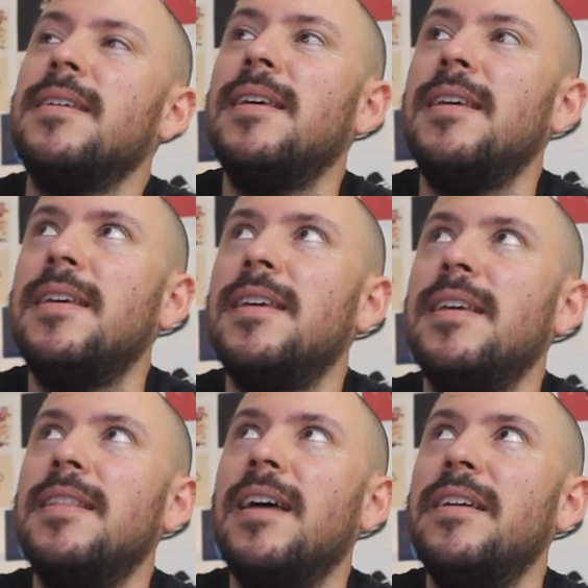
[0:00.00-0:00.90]

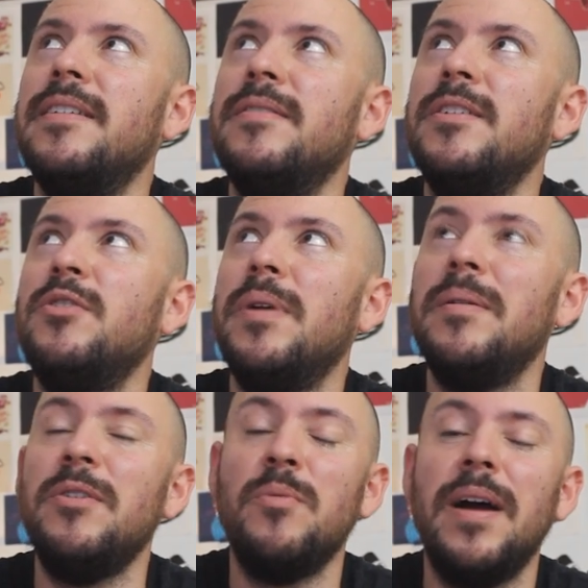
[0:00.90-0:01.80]
and I you might
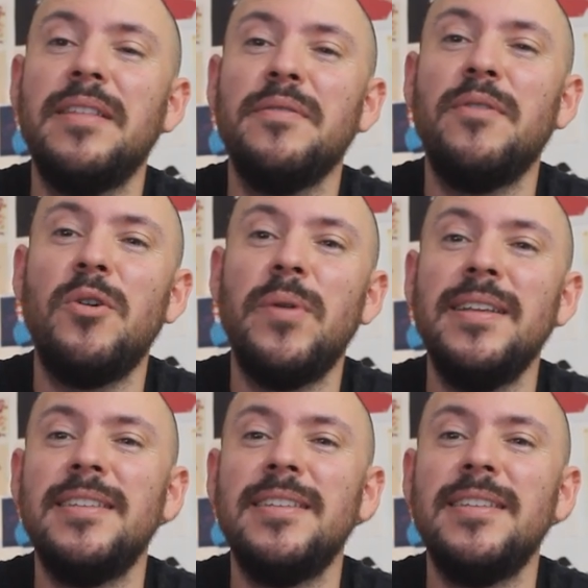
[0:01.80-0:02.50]
you might have already